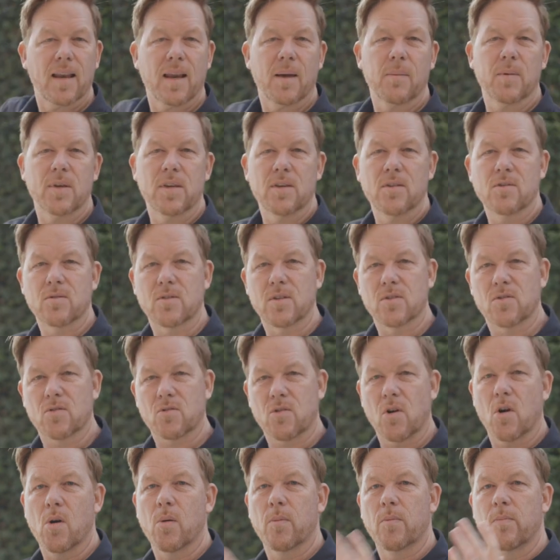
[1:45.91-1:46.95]
and I'm gonna use the
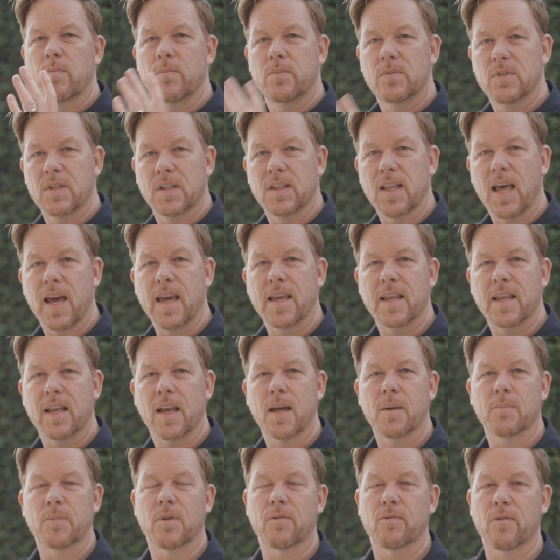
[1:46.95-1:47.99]
strobe to light
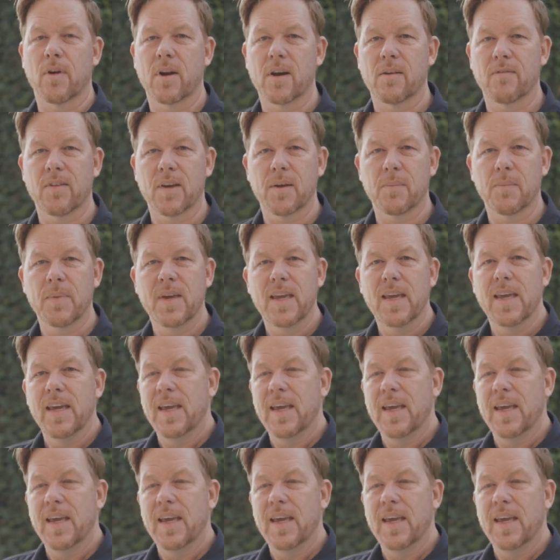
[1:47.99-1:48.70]
up the front of him.